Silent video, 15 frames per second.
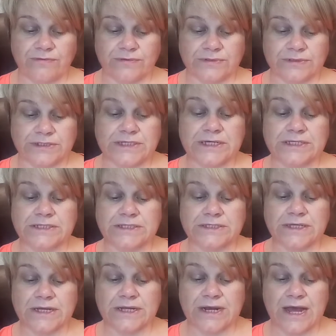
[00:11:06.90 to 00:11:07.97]
is
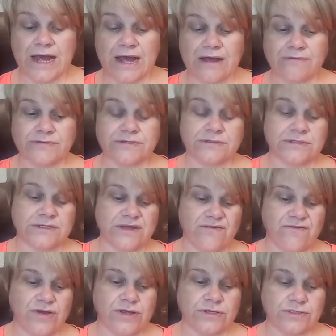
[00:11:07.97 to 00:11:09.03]
that
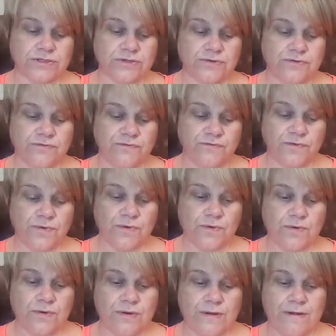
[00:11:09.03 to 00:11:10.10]
right? 2, 4,
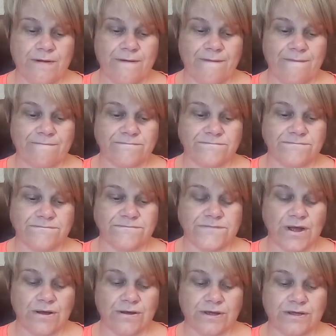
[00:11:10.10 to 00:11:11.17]
5.